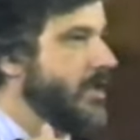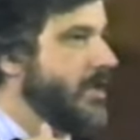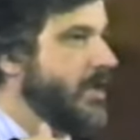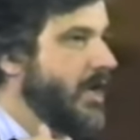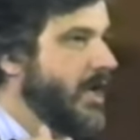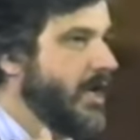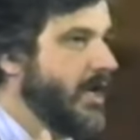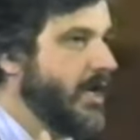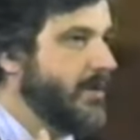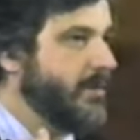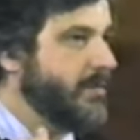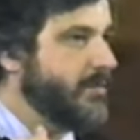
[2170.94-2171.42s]

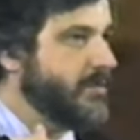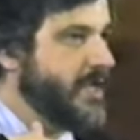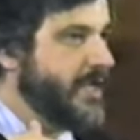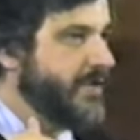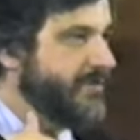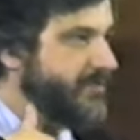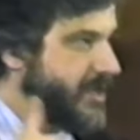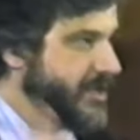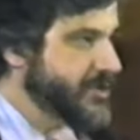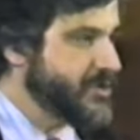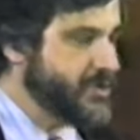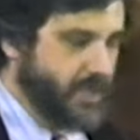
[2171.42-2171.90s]
uh,
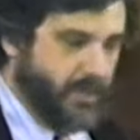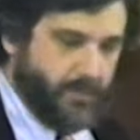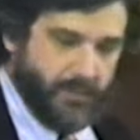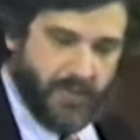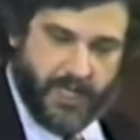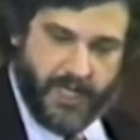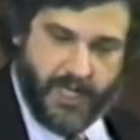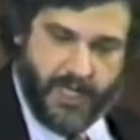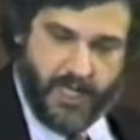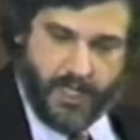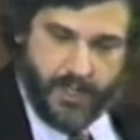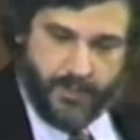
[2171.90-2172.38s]
invest their
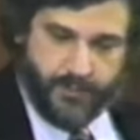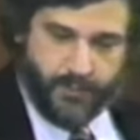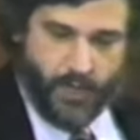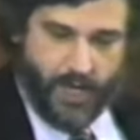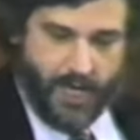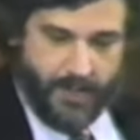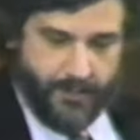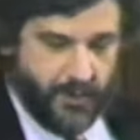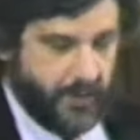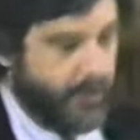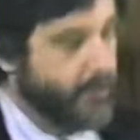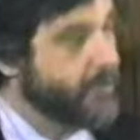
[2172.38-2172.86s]
money in
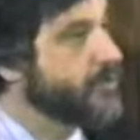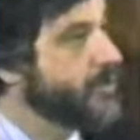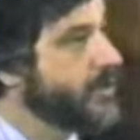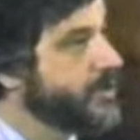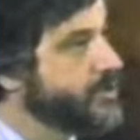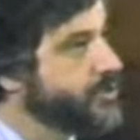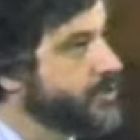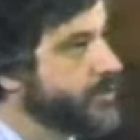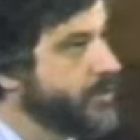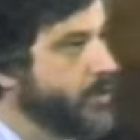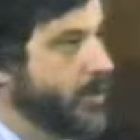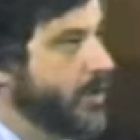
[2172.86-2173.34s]
proper
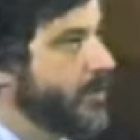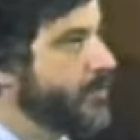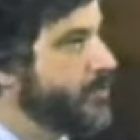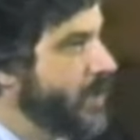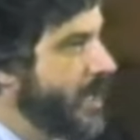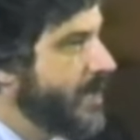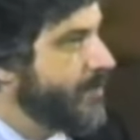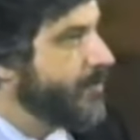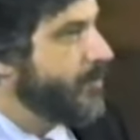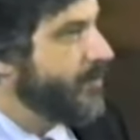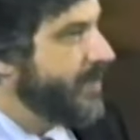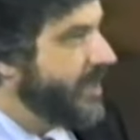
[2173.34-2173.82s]
nutrition or in
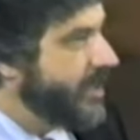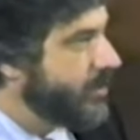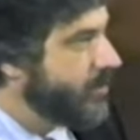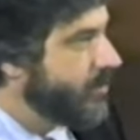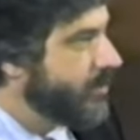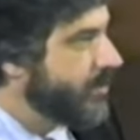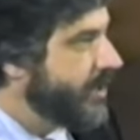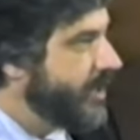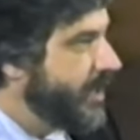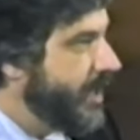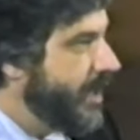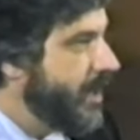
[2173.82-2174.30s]
proper
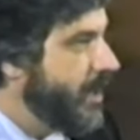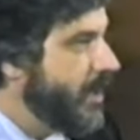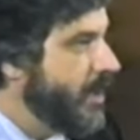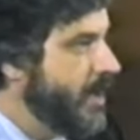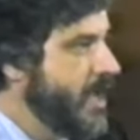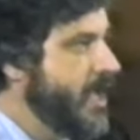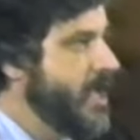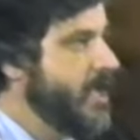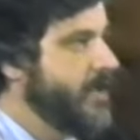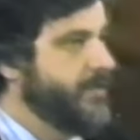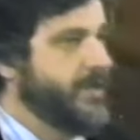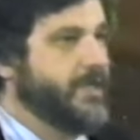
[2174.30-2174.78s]
medical
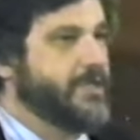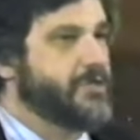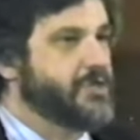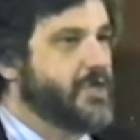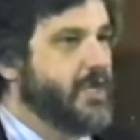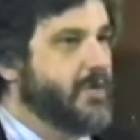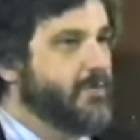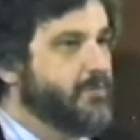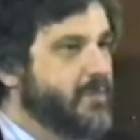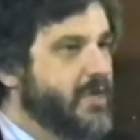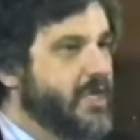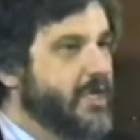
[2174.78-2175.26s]
care. They
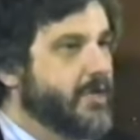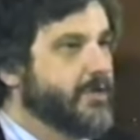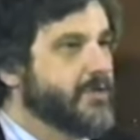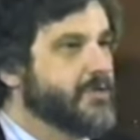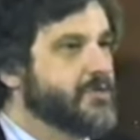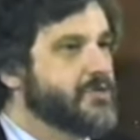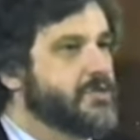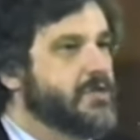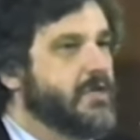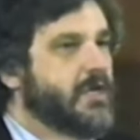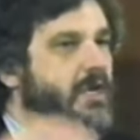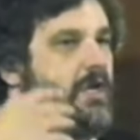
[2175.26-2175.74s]
skip
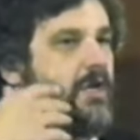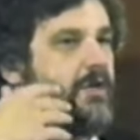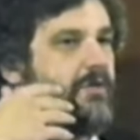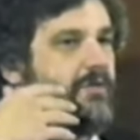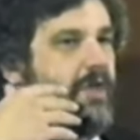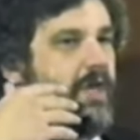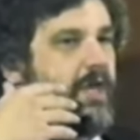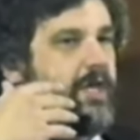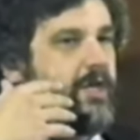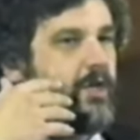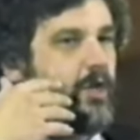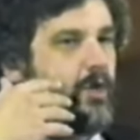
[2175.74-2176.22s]
meals.
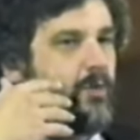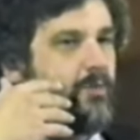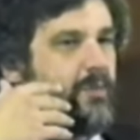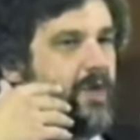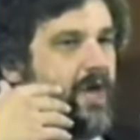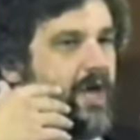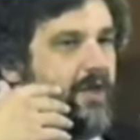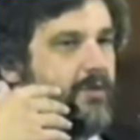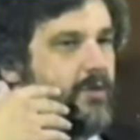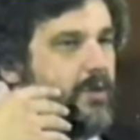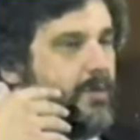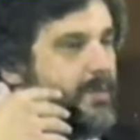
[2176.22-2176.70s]
They don't
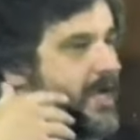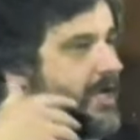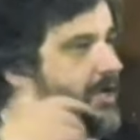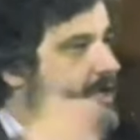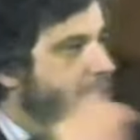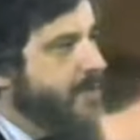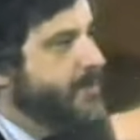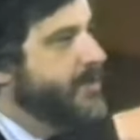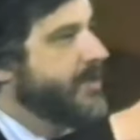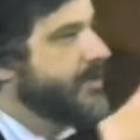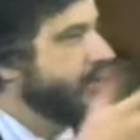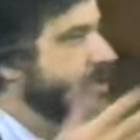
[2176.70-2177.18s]
bother
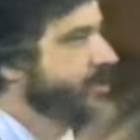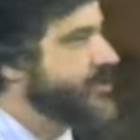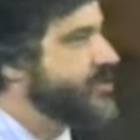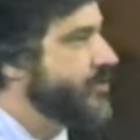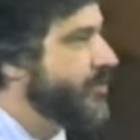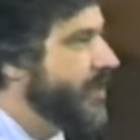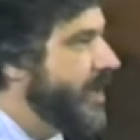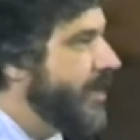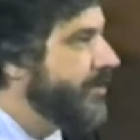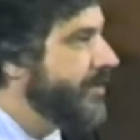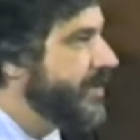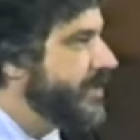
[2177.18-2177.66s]
about keeping their
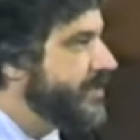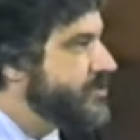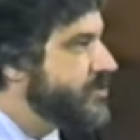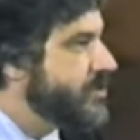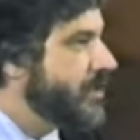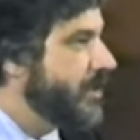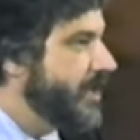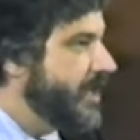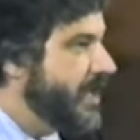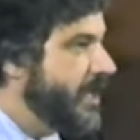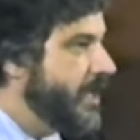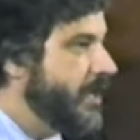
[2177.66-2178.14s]
surroundings
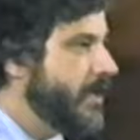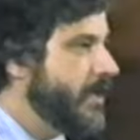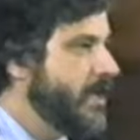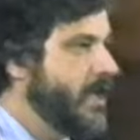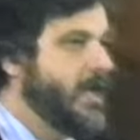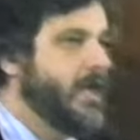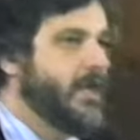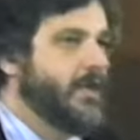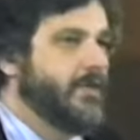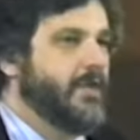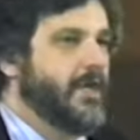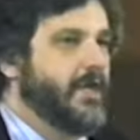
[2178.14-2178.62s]

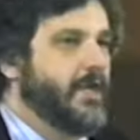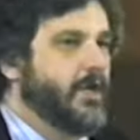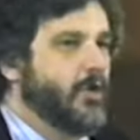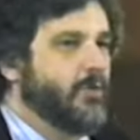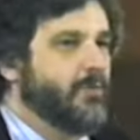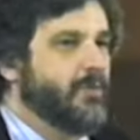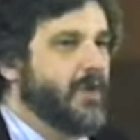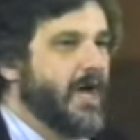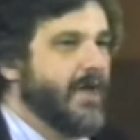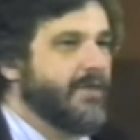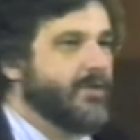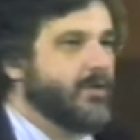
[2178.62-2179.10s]
clean. They
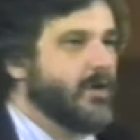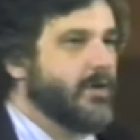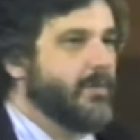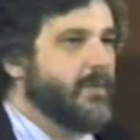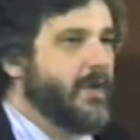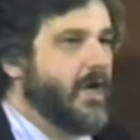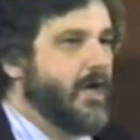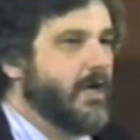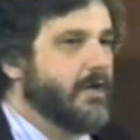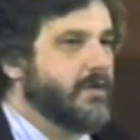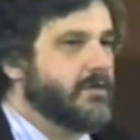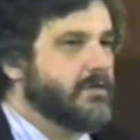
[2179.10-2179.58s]
don't bother
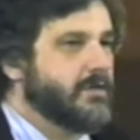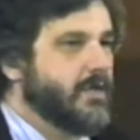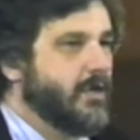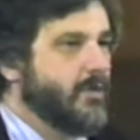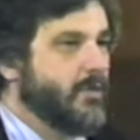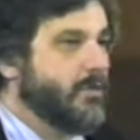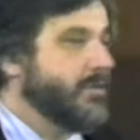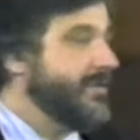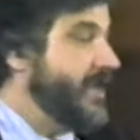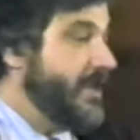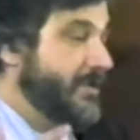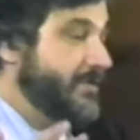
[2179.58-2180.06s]
about,
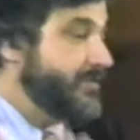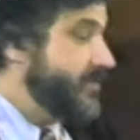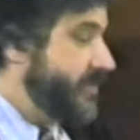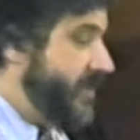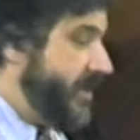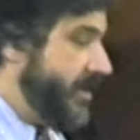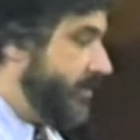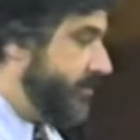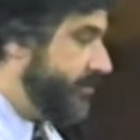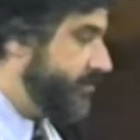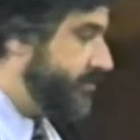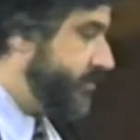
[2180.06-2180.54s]
uh, they,
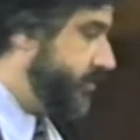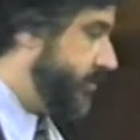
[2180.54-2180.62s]
they are